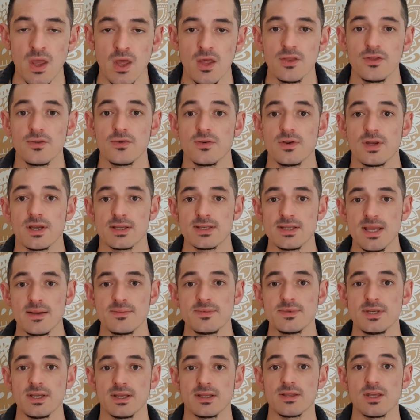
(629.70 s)
Through
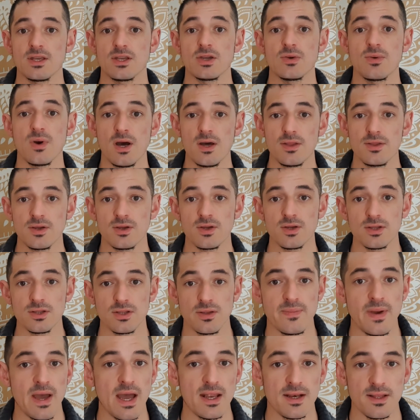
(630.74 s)
accepting that you are the good, the
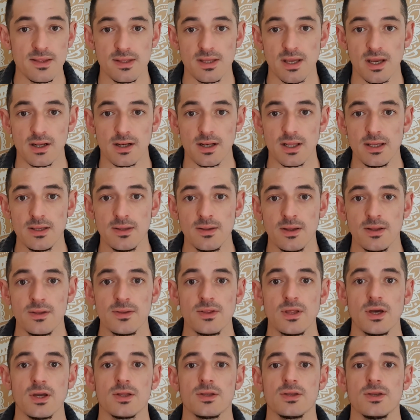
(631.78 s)
bad and the ugly,
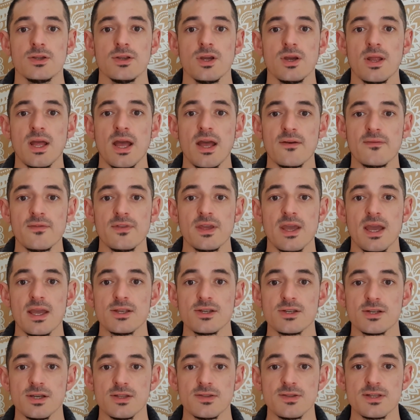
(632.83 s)
that you don't have the
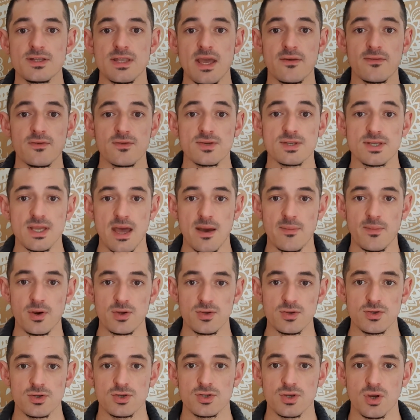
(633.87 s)
angel and the devil sat upon
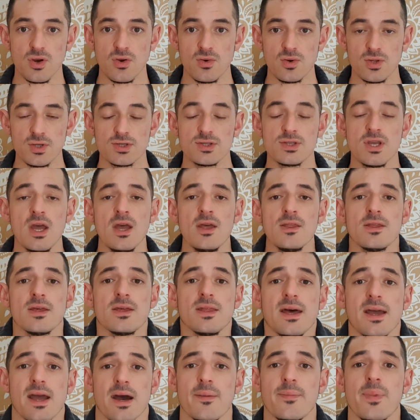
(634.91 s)
your shoulders, that
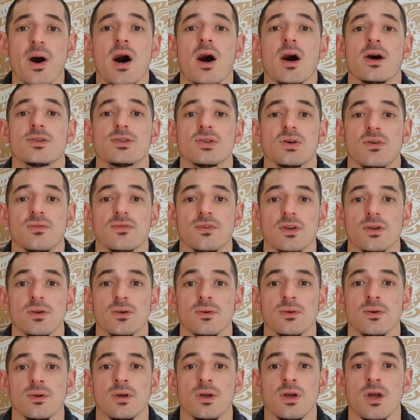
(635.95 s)
they are part of you.
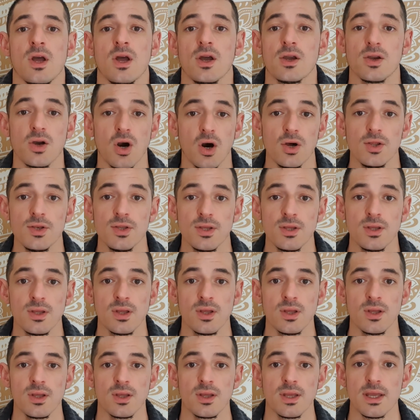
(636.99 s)
God
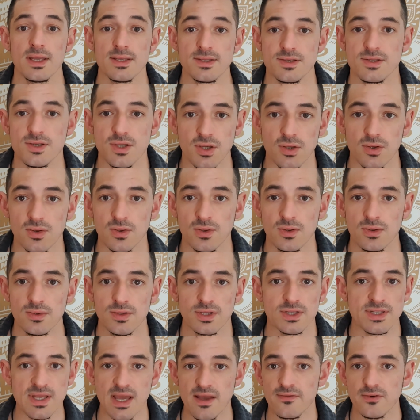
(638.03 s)
is you. The
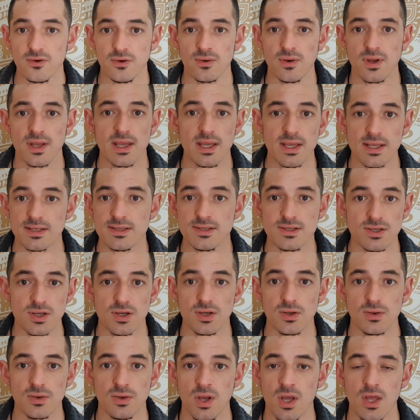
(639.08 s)
devil is
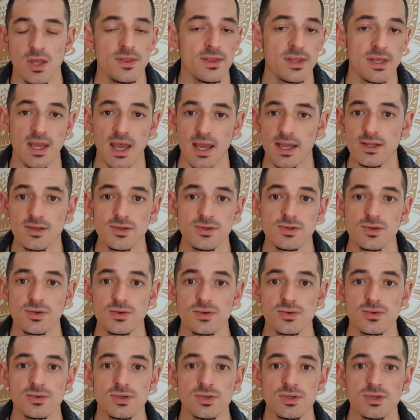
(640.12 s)
you. The
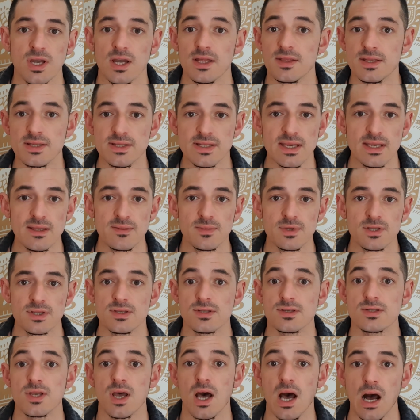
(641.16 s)
angels and the
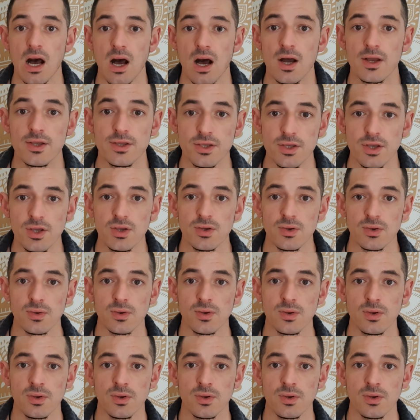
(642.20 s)
demons are you.